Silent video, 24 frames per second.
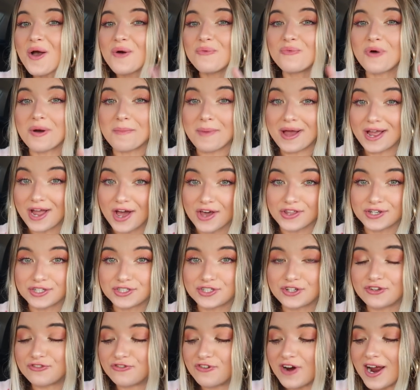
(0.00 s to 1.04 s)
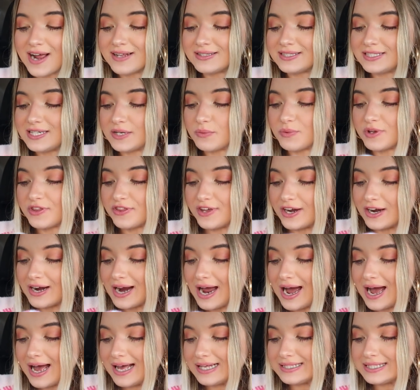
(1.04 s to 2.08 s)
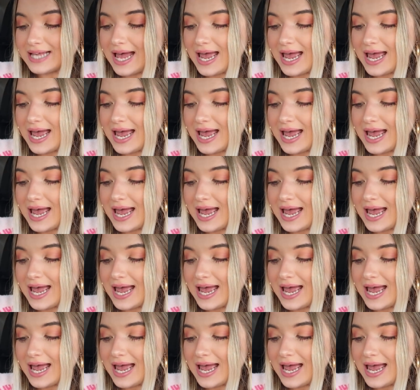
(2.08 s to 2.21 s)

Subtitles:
what my other two friends did with their guys.